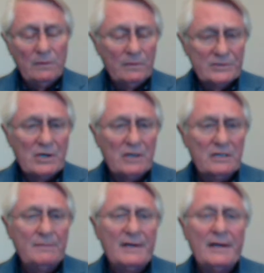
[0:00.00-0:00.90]
we're
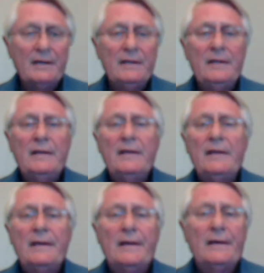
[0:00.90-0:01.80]
talking about.
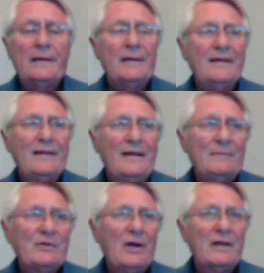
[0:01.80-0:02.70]
And
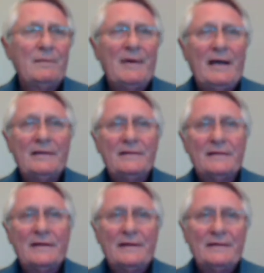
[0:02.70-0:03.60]
I'm talking about
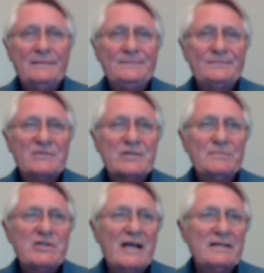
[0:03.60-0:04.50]

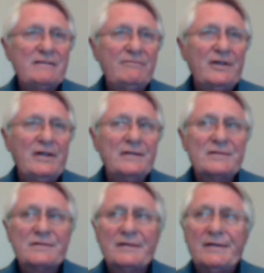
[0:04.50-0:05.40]
subjective
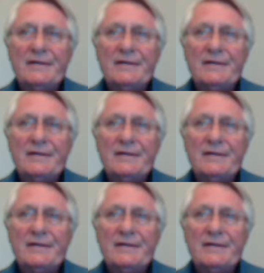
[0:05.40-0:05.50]
things.